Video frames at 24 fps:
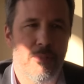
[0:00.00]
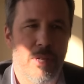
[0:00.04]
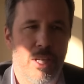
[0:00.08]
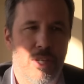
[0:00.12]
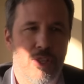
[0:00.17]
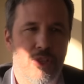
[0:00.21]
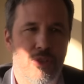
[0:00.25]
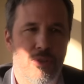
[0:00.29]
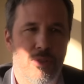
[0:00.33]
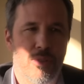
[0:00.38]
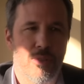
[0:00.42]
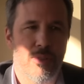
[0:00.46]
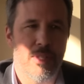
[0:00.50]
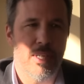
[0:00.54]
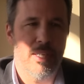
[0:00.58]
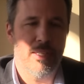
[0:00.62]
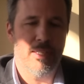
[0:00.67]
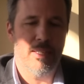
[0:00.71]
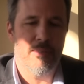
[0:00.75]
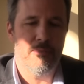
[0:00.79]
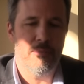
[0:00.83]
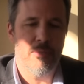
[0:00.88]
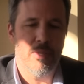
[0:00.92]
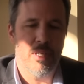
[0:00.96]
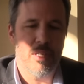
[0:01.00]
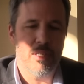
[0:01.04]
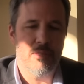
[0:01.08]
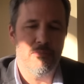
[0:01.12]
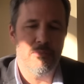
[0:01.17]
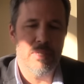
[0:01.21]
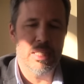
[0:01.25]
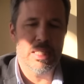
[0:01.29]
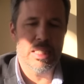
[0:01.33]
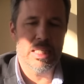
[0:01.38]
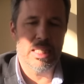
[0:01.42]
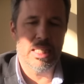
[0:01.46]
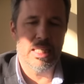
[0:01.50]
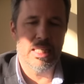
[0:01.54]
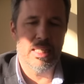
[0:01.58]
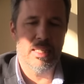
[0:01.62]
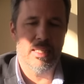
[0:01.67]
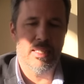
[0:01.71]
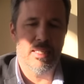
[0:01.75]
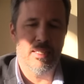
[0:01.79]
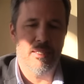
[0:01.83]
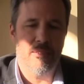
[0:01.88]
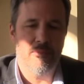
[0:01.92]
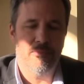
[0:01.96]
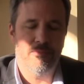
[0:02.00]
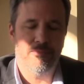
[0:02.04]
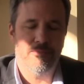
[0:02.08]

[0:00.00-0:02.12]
make sure that I'm not missing anything.